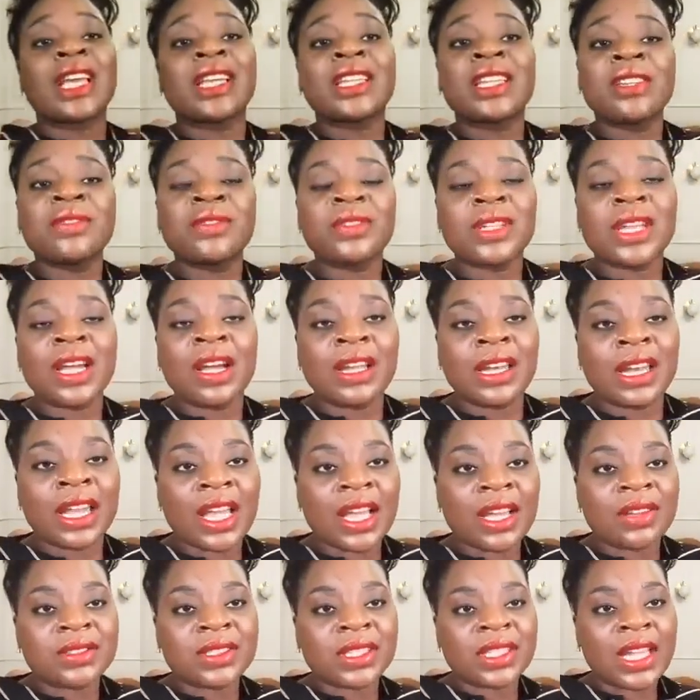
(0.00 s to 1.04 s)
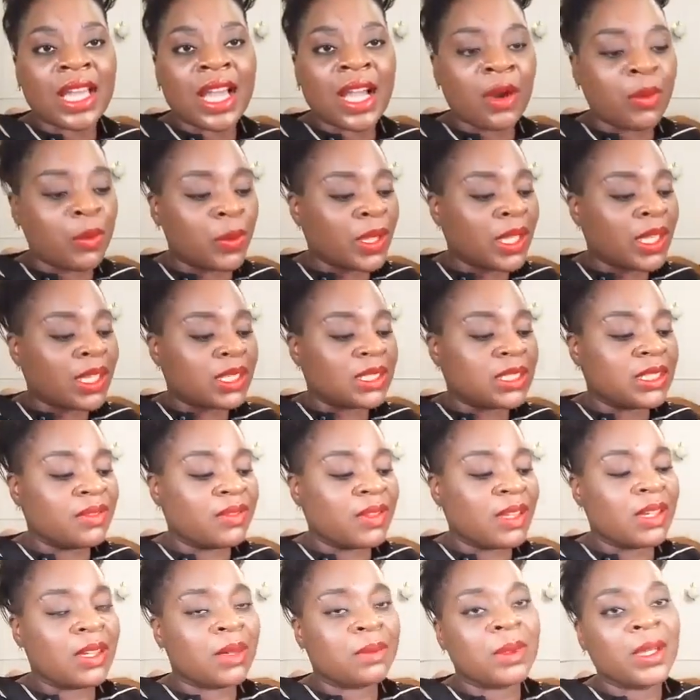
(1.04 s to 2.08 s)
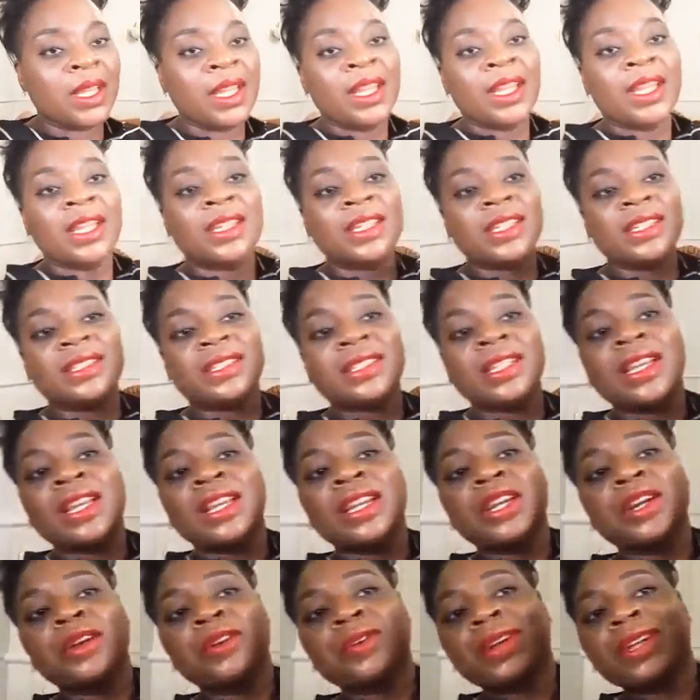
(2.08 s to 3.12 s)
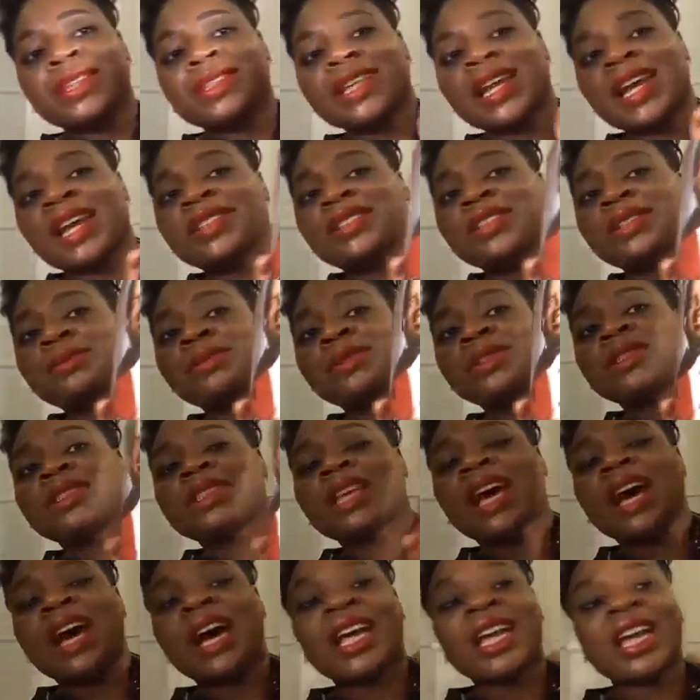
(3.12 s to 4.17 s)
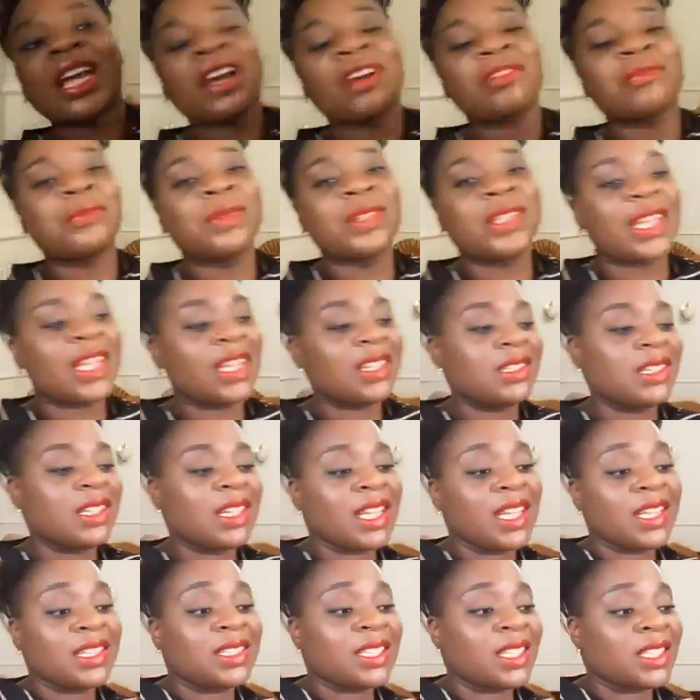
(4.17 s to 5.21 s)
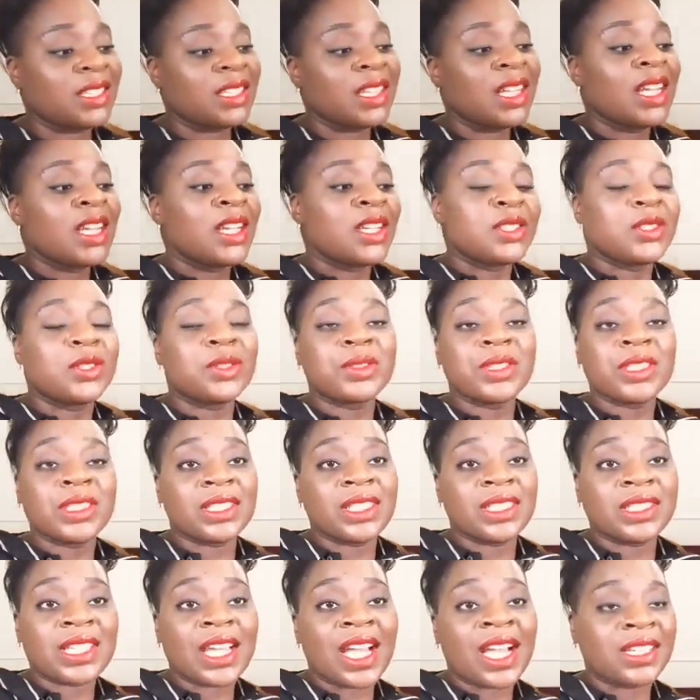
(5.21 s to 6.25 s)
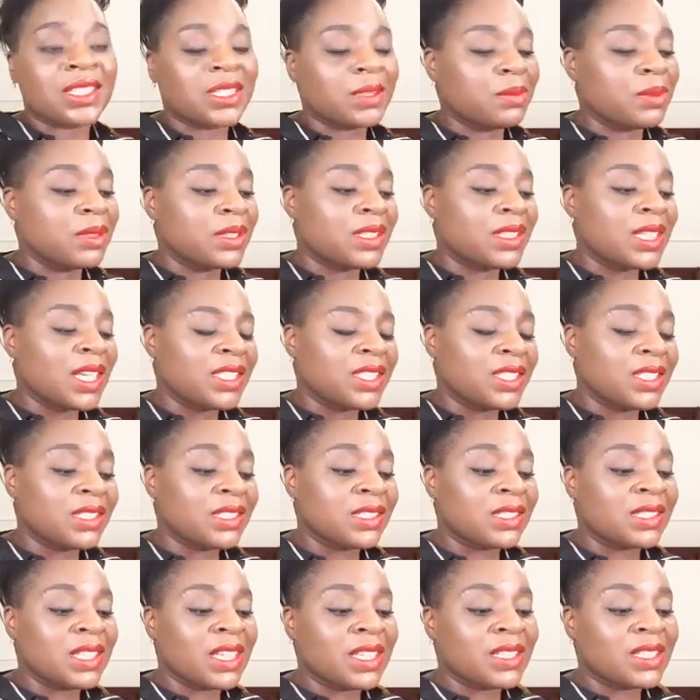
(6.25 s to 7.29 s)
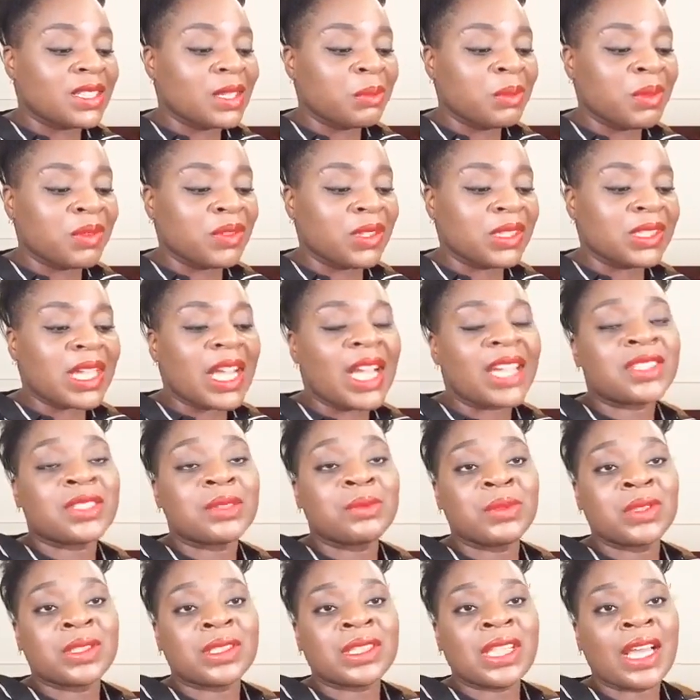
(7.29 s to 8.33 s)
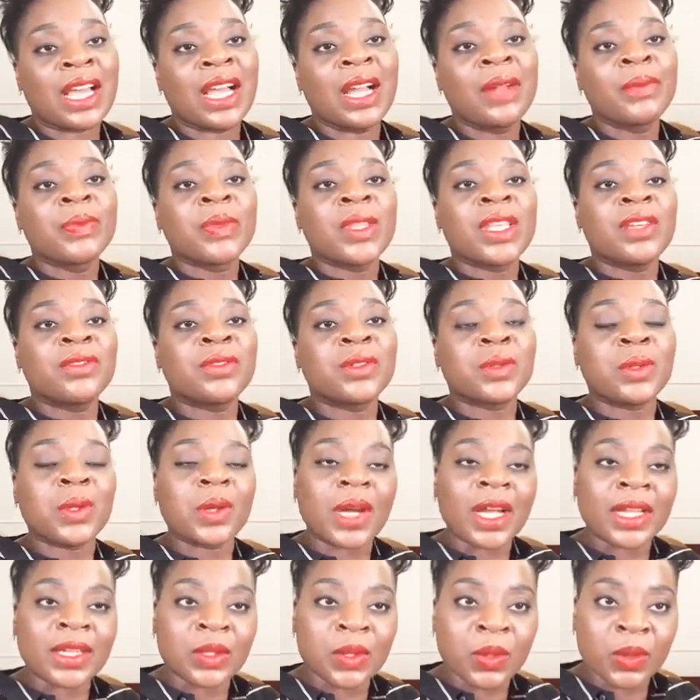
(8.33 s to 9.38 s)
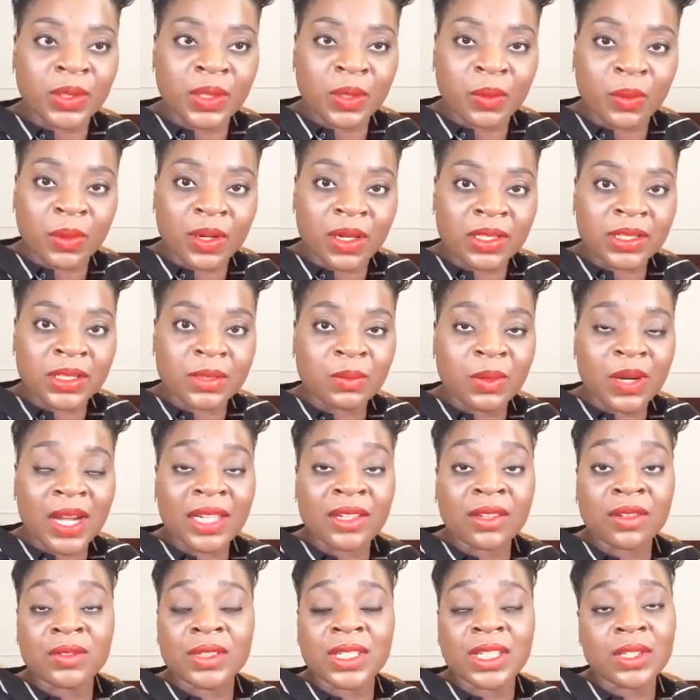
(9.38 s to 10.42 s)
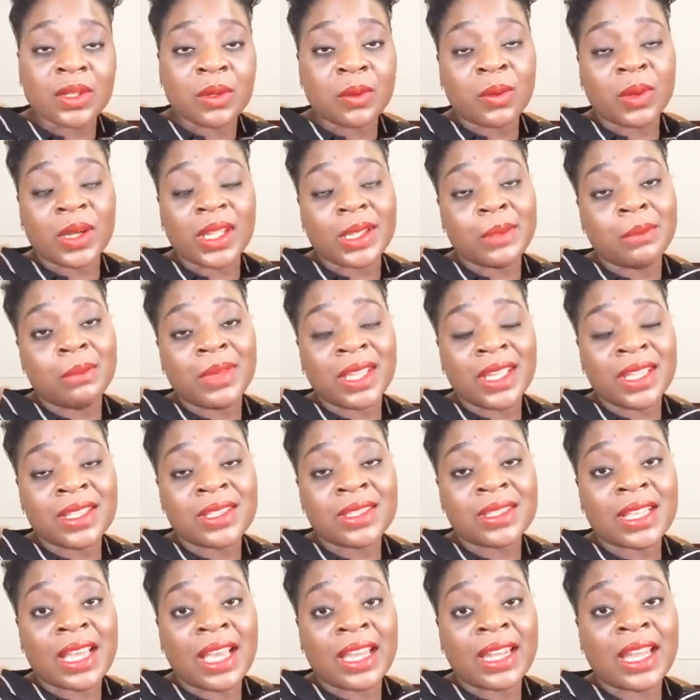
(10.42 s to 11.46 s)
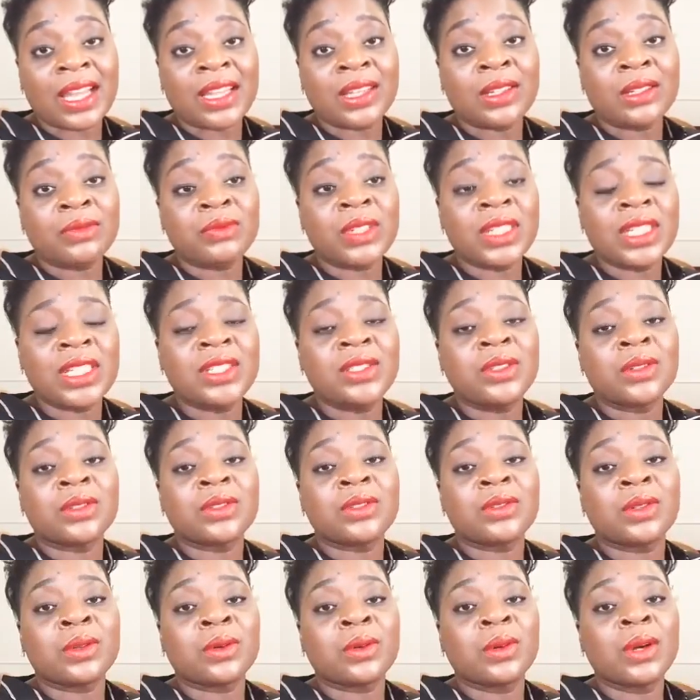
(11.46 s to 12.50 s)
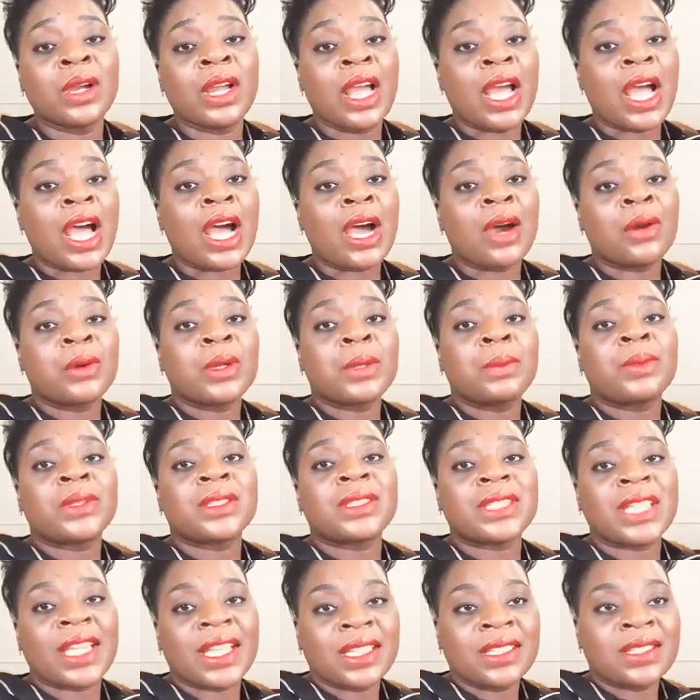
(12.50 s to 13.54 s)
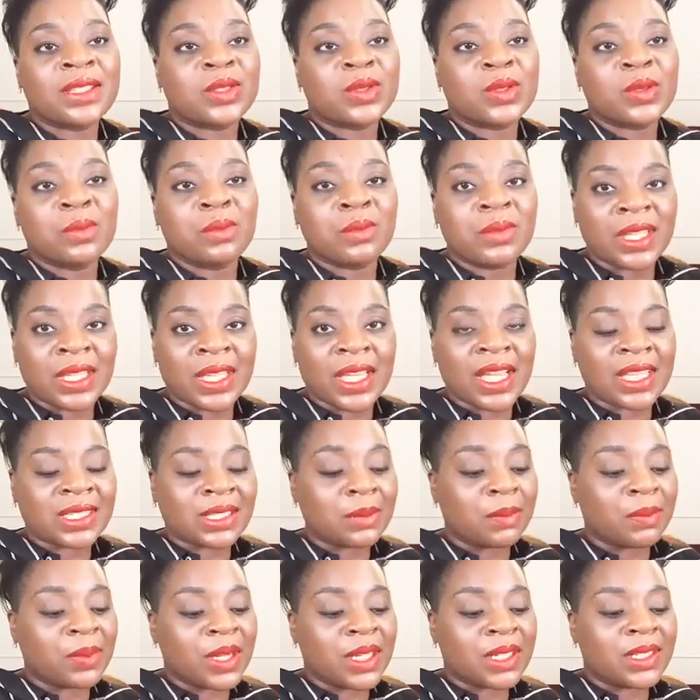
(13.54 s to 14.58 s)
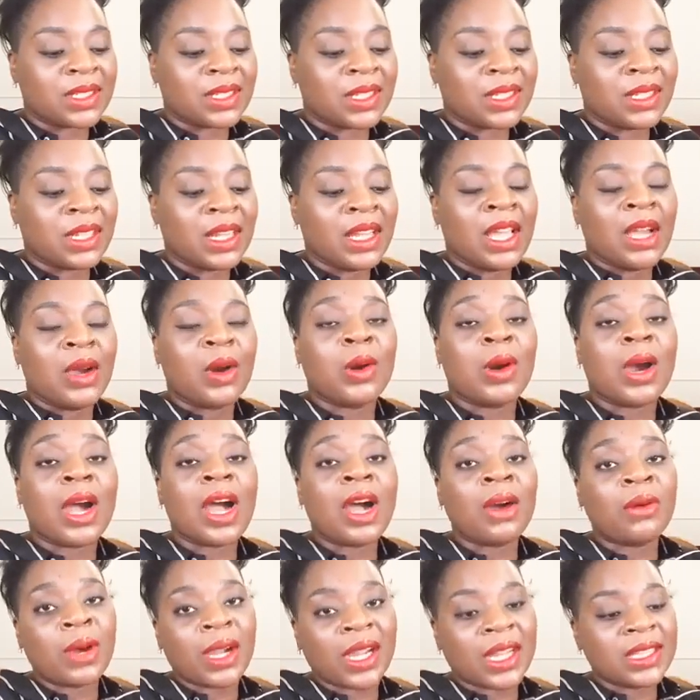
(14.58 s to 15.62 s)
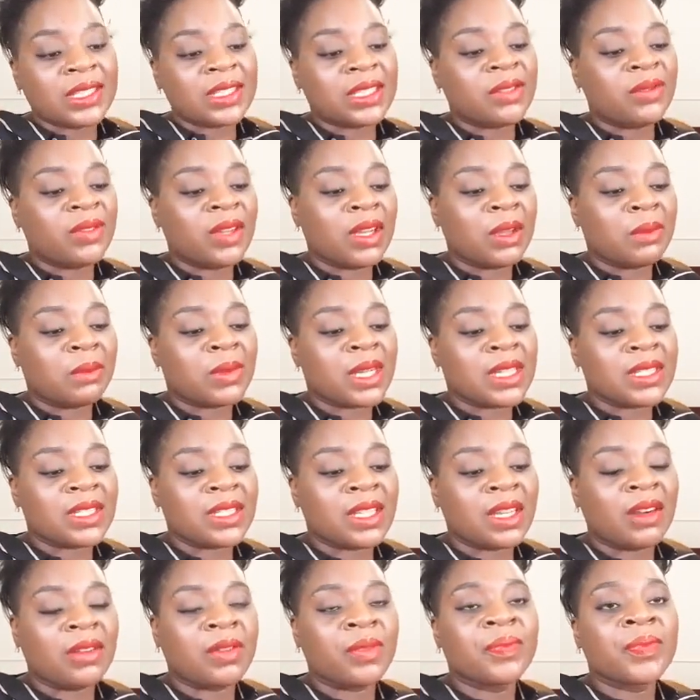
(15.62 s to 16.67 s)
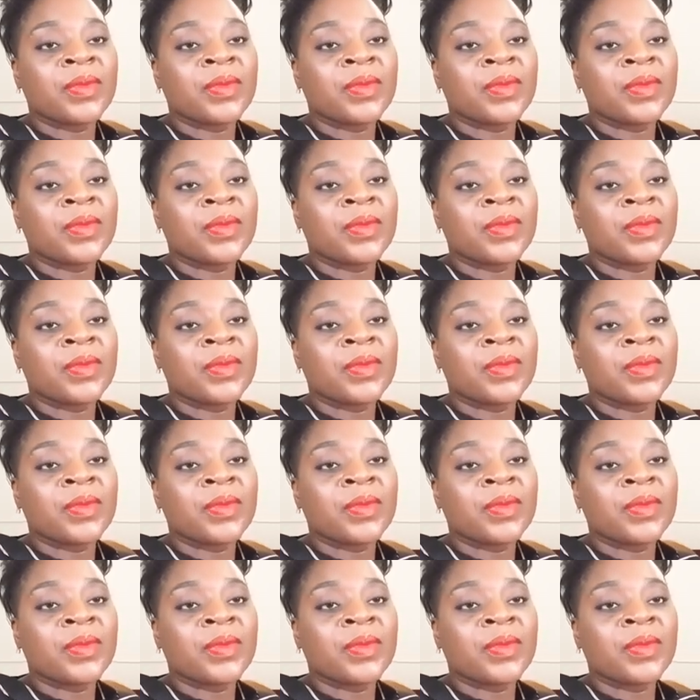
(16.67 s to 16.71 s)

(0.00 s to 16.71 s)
and even our lives, and how we can develop these great attributes. I have been educated during these attribute sessions. There's some of these attributes that, even though I know the words, but I don't really know what it means, and I really don't know how it pertains to me as a person, or how I can develop myself.